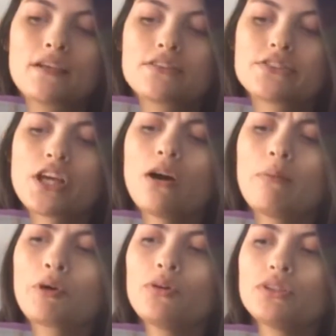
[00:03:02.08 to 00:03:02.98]
So
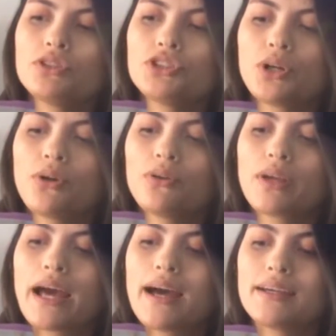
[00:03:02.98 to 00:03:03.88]
I'm going to show you
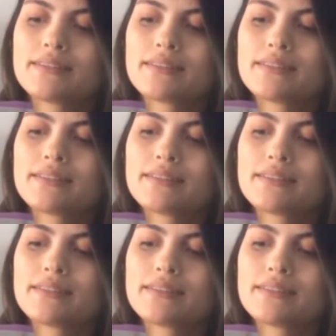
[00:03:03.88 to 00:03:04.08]
guys